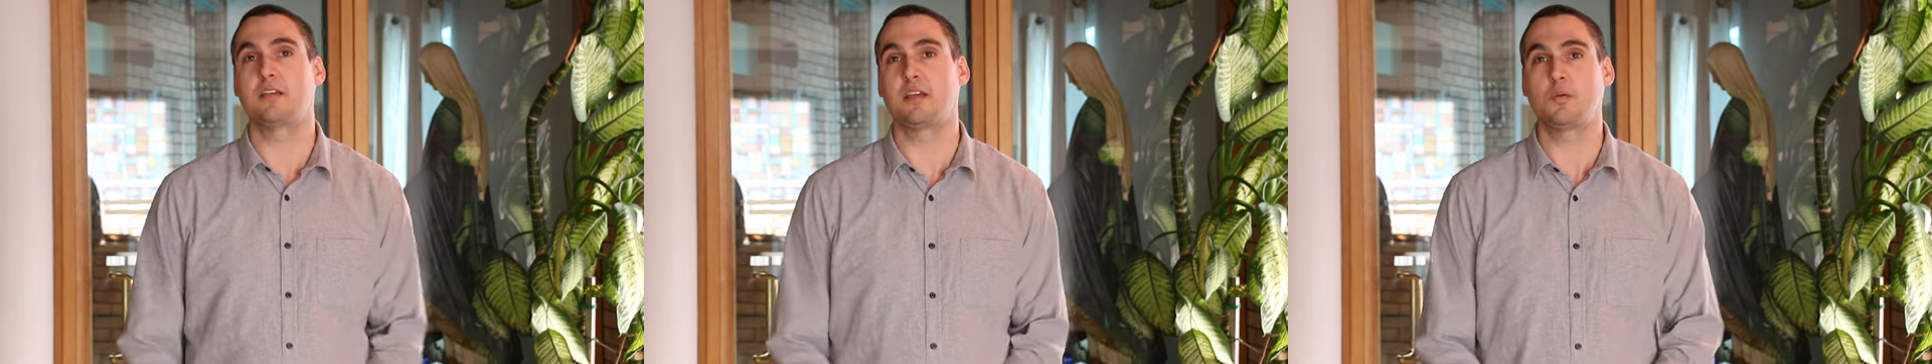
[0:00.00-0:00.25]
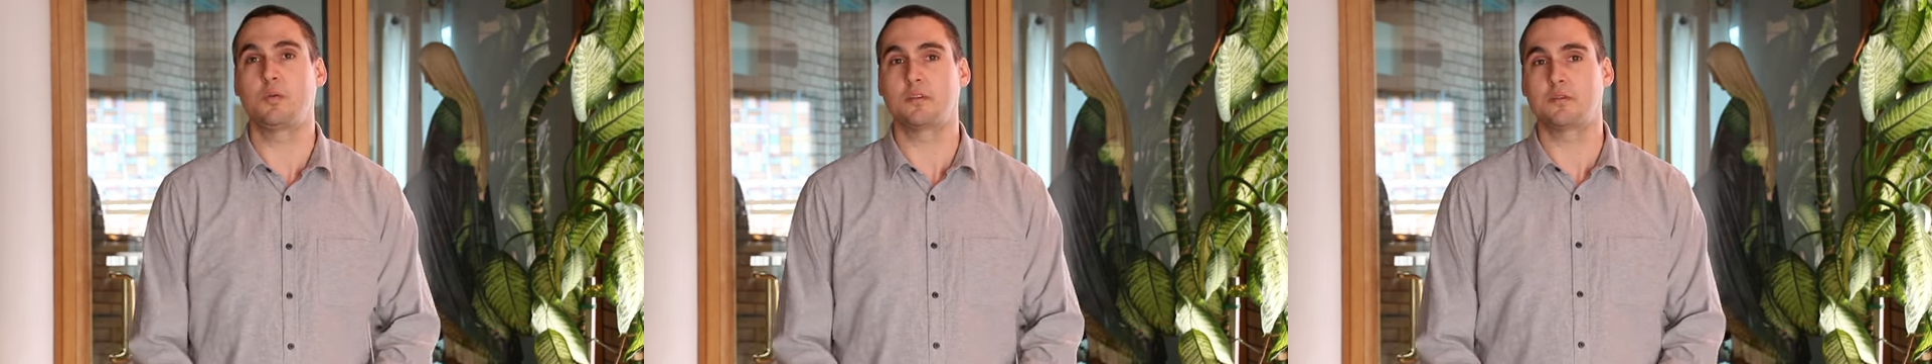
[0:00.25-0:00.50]

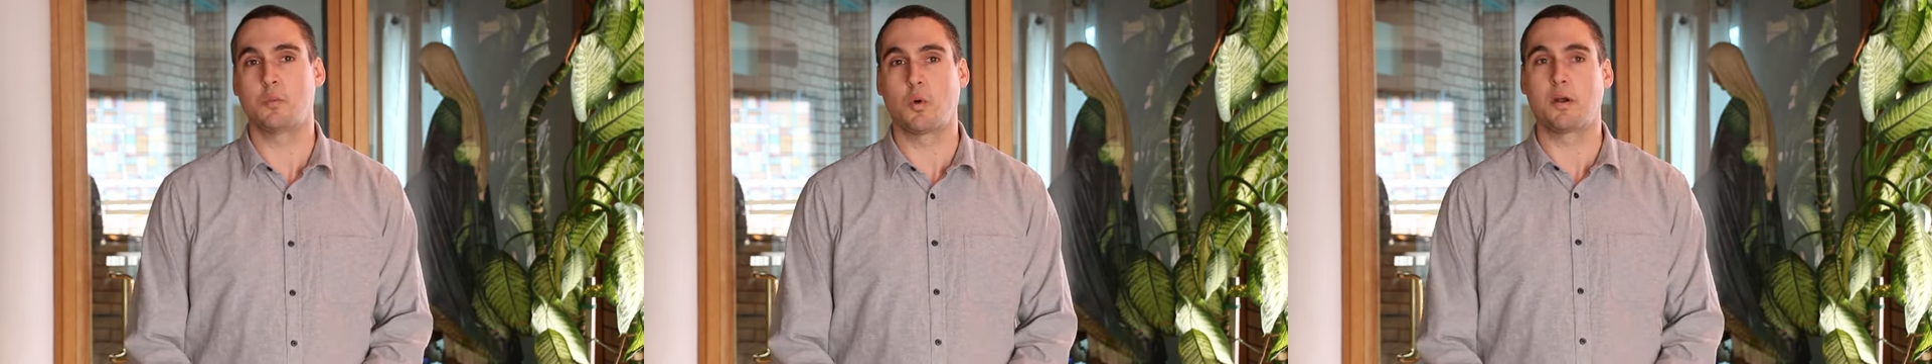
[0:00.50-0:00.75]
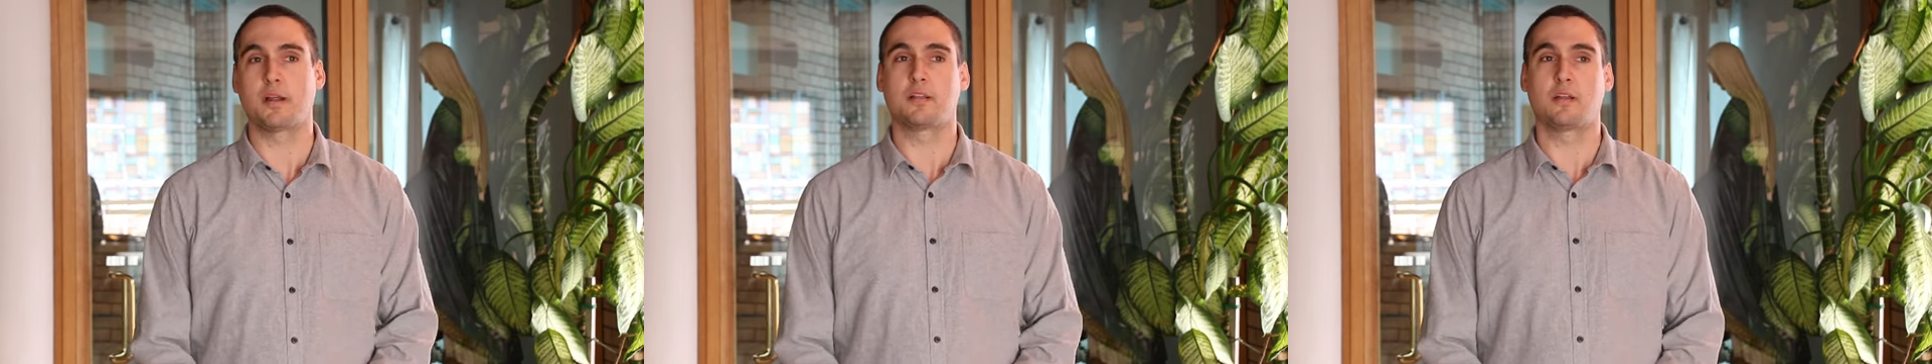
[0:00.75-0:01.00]
he was
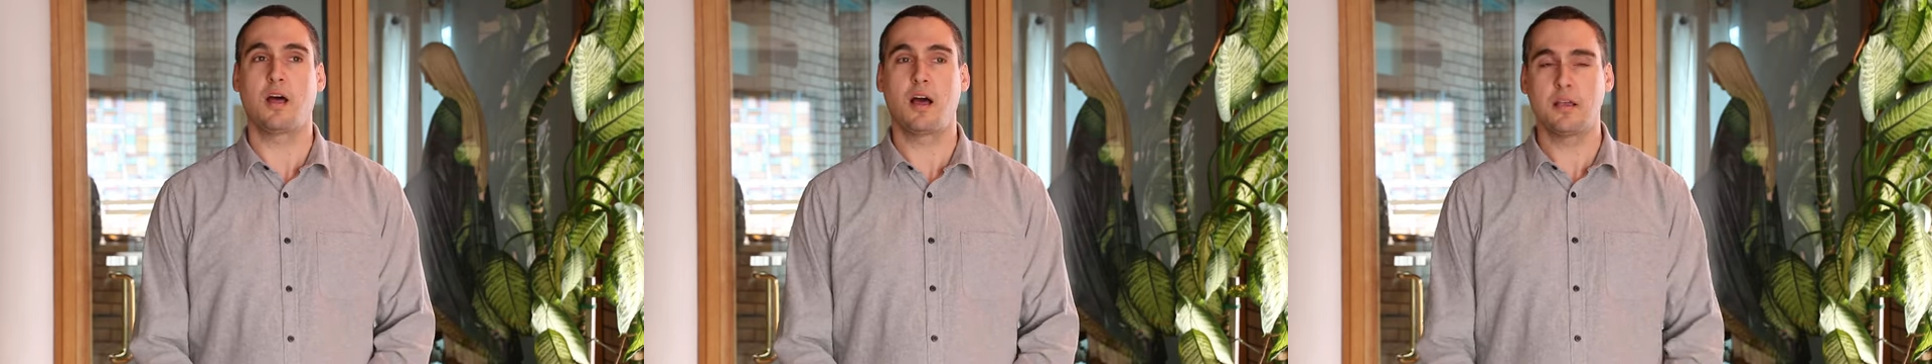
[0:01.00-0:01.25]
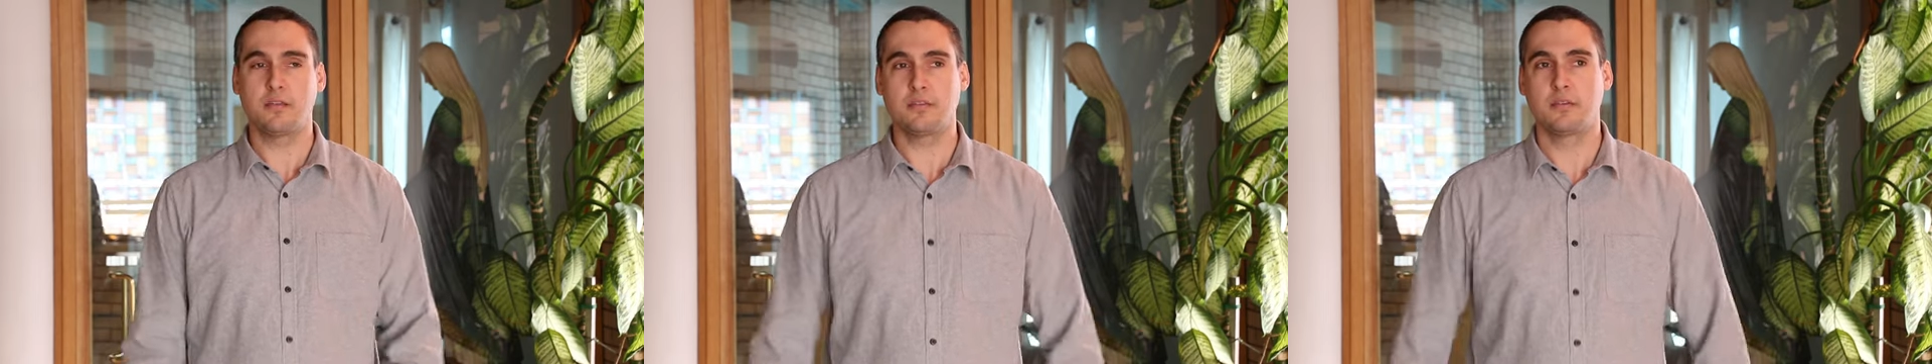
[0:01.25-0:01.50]
mourning the
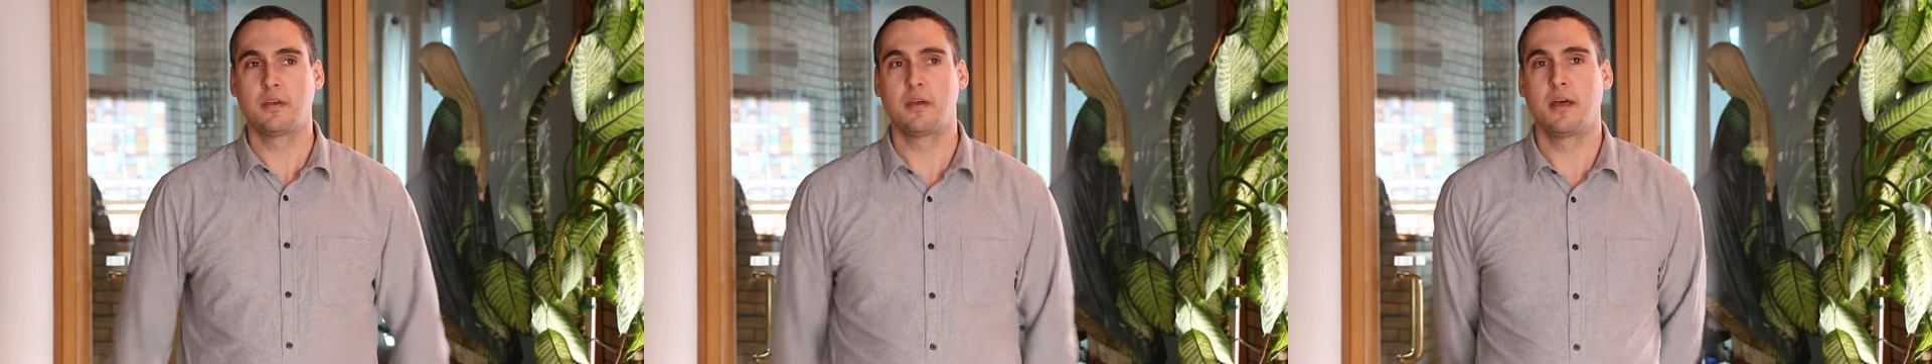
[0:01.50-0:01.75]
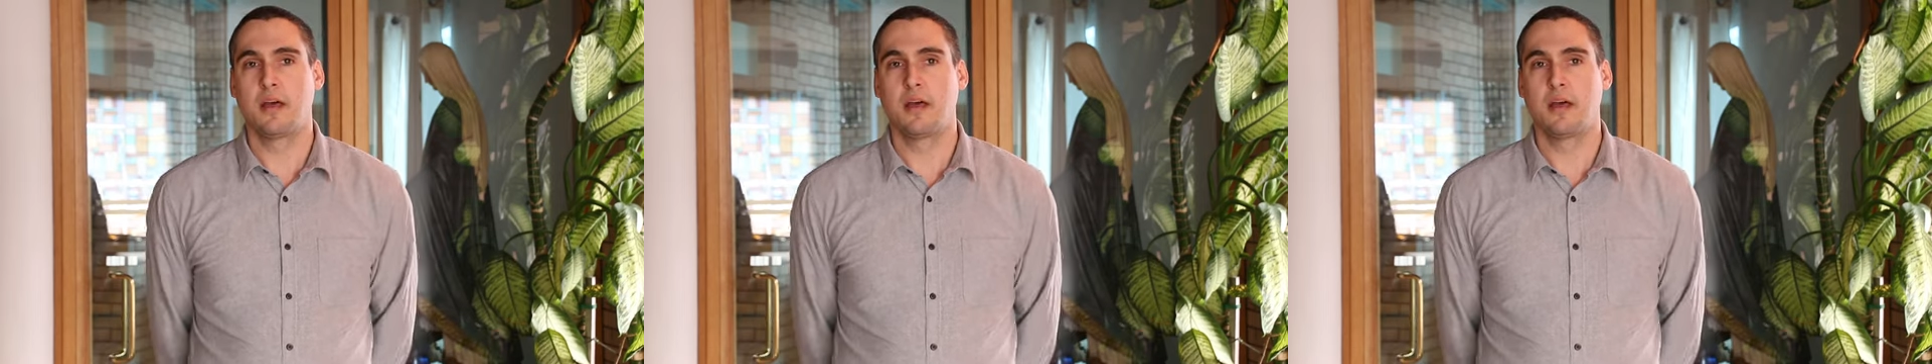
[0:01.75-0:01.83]
loss.